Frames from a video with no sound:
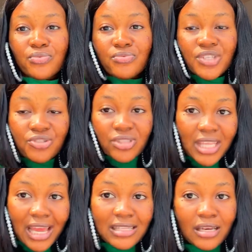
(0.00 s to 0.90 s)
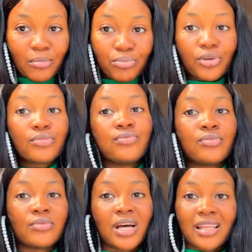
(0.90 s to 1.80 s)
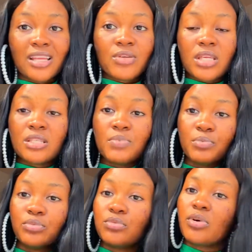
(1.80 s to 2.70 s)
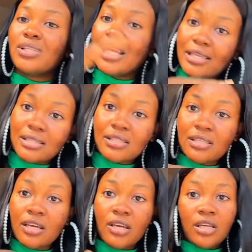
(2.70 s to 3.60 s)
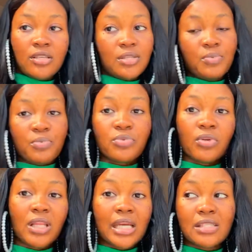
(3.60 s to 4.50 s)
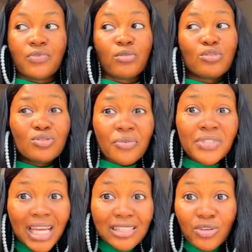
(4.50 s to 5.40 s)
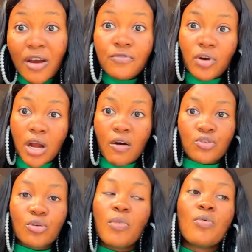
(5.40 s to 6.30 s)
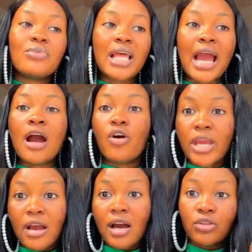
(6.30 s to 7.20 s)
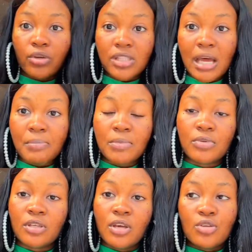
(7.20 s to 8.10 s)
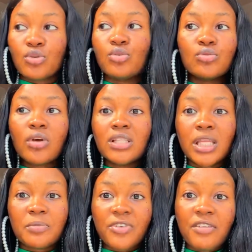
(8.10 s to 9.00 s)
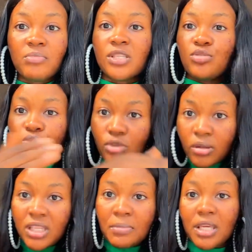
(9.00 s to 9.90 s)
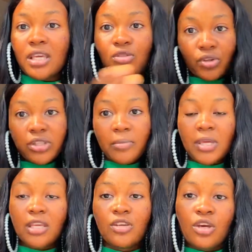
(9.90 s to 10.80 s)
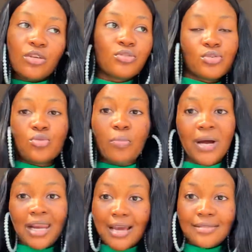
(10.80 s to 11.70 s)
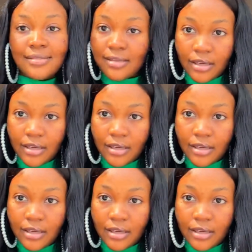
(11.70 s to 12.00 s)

restricted blood flow. And that's why you see people turn like this. You see people turn like this. For those of you that you have younger ones, your mom will be like, you're going to turn that baby. So you turn them 5 minutes, you turn them again, just to balance